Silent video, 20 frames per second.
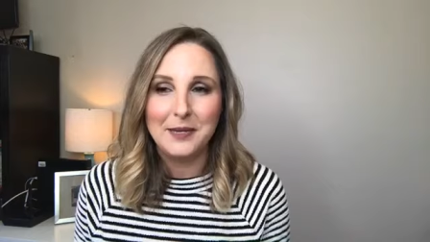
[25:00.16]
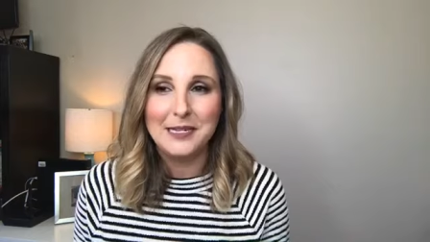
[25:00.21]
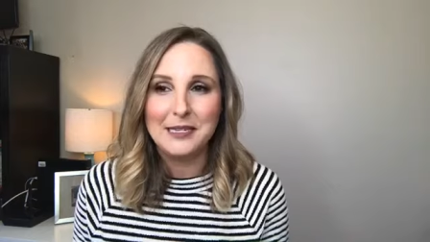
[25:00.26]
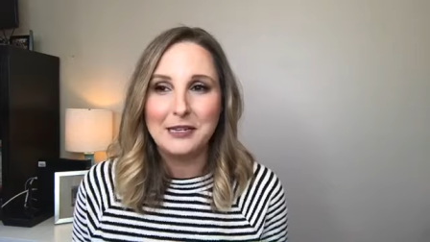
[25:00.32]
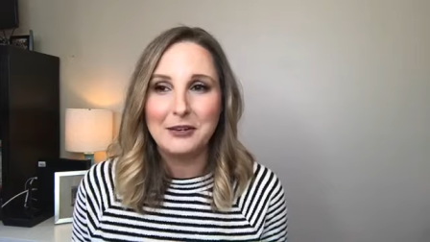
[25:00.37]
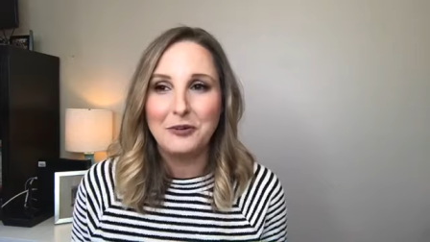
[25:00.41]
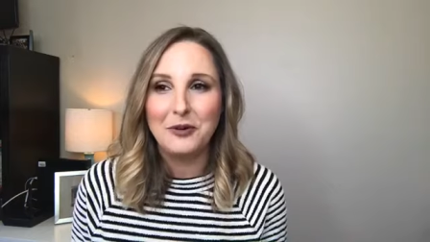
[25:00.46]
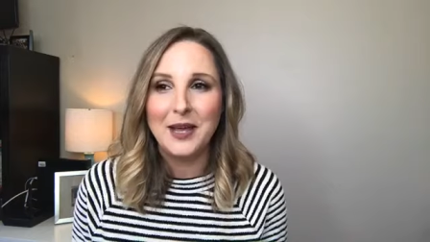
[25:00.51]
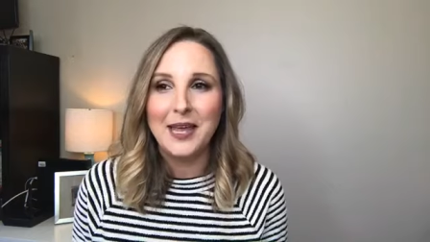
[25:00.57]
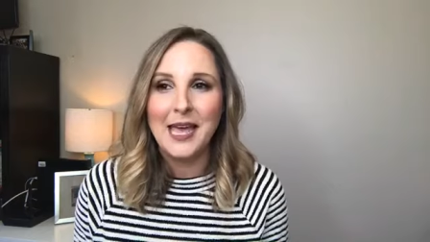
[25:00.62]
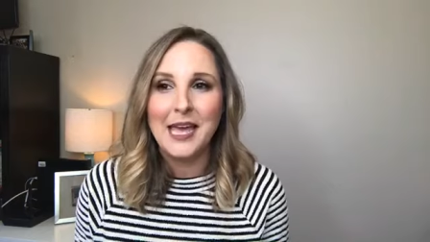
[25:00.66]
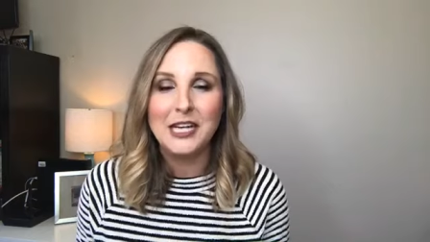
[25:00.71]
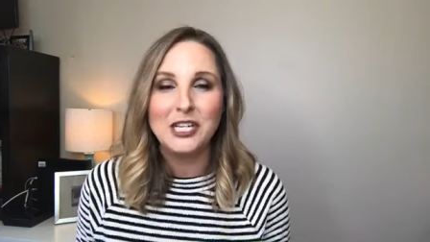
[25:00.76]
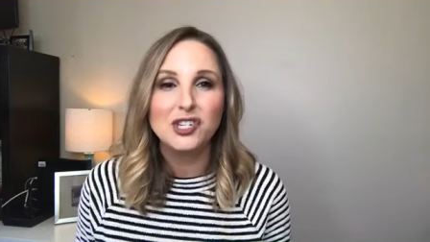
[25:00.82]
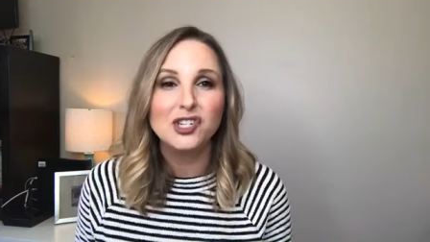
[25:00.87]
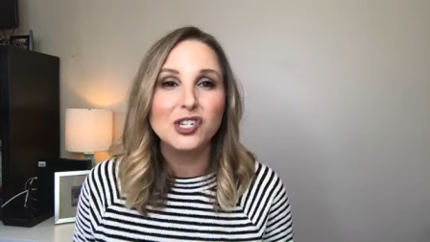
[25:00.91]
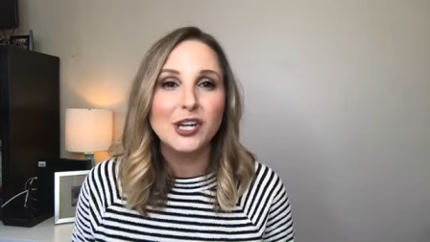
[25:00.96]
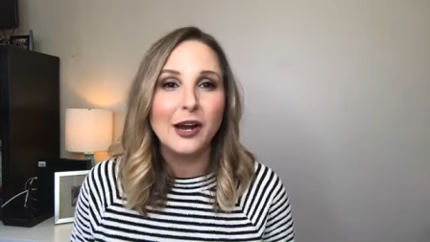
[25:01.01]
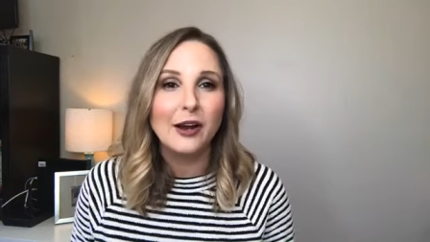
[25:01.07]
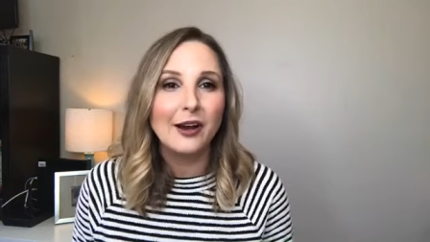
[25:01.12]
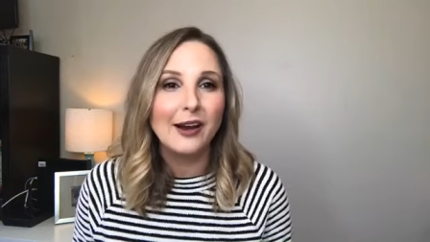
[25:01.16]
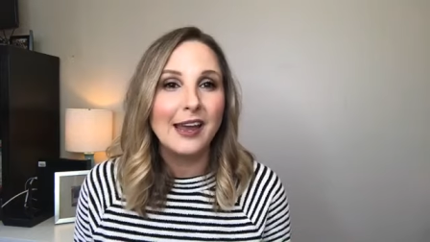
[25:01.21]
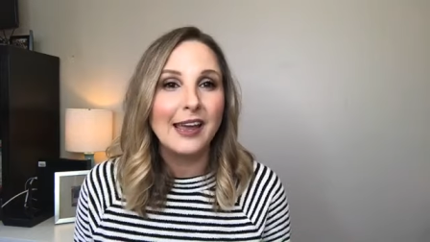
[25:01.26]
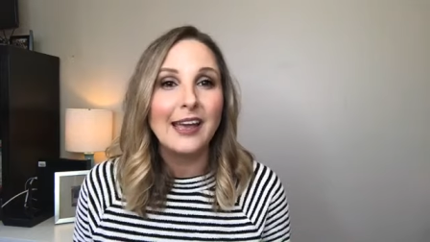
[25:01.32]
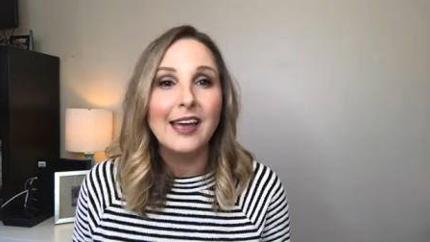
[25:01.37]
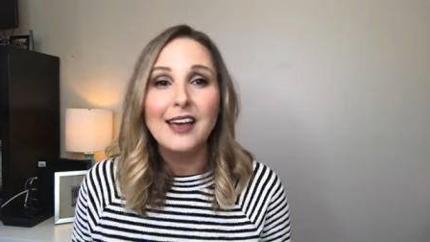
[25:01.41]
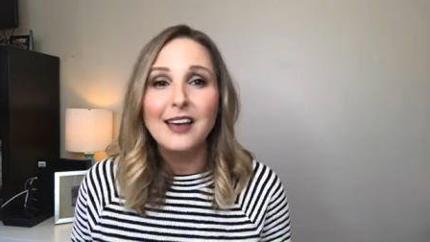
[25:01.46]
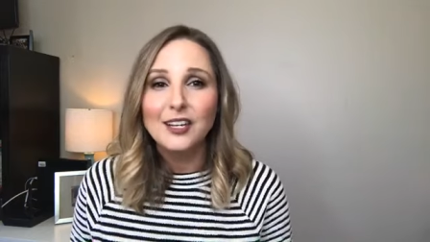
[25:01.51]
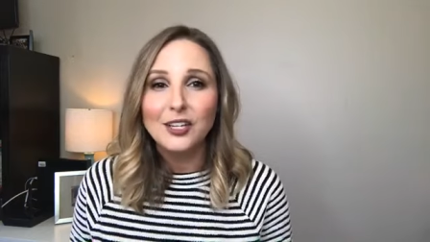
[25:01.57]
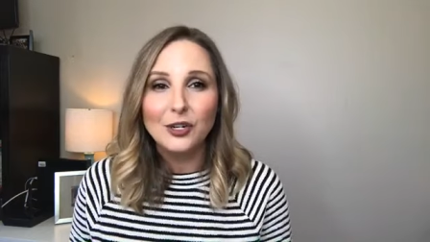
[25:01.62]
So again, sharing
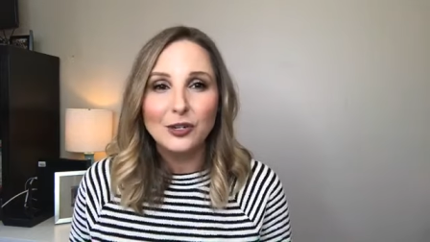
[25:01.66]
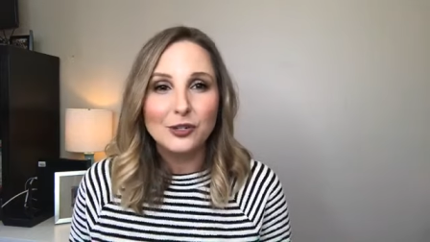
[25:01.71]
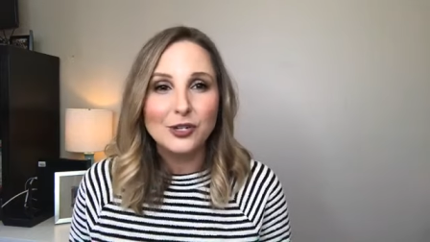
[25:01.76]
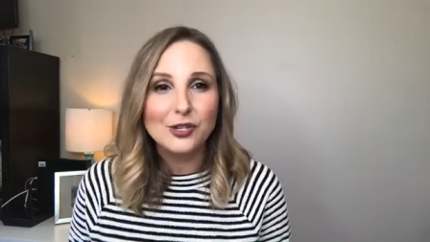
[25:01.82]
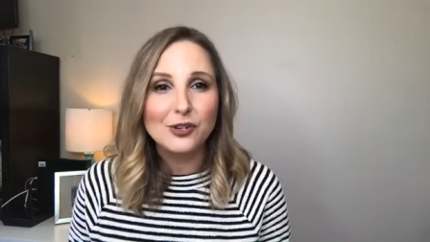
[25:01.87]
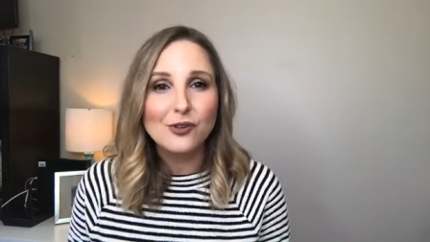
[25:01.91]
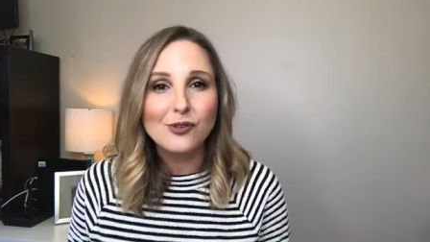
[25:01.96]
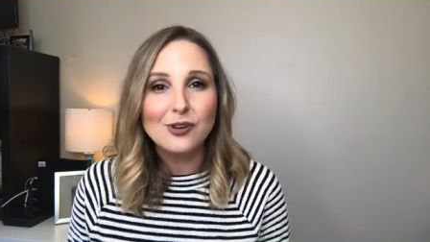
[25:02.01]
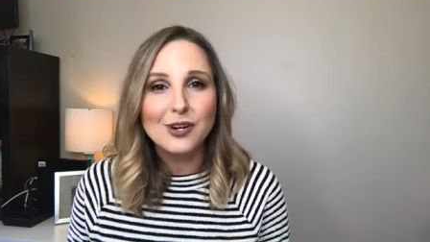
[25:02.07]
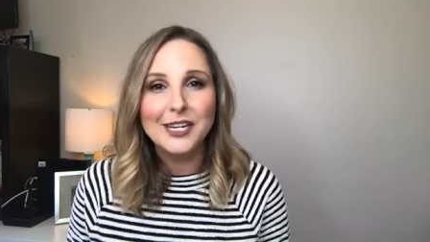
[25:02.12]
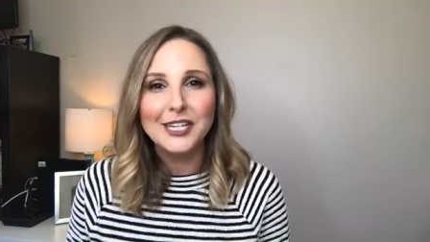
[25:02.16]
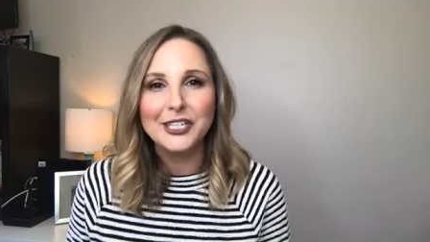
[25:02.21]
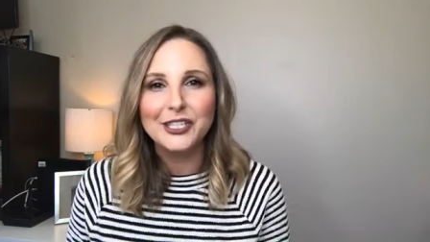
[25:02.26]
your story,